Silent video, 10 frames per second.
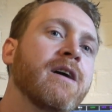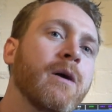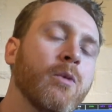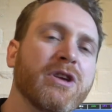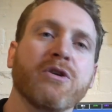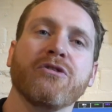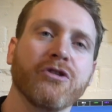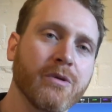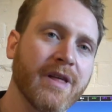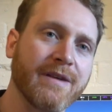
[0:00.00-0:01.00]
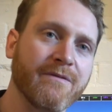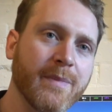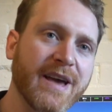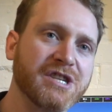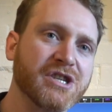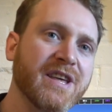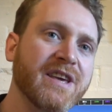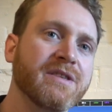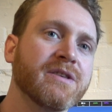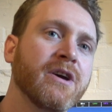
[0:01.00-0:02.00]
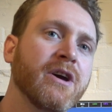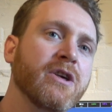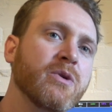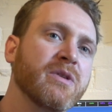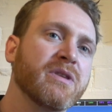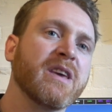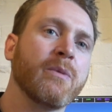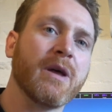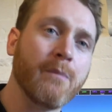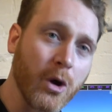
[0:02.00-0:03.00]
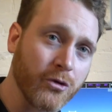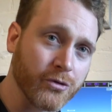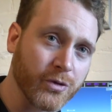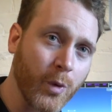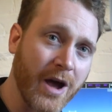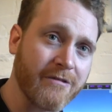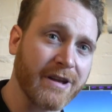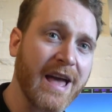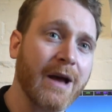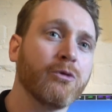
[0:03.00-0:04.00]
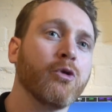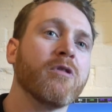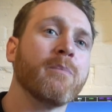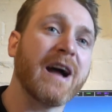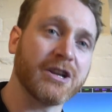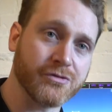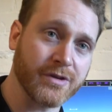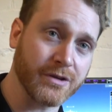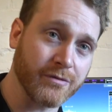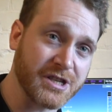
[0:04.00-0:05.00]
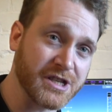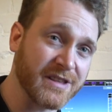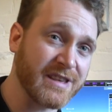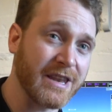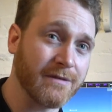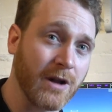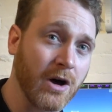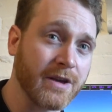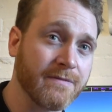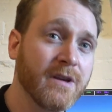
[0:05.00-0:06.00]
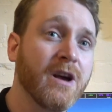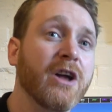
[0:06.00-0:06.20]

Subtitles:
And what you can do with that information is you can see when a motor is wearing out or a battery is reaching its end of life,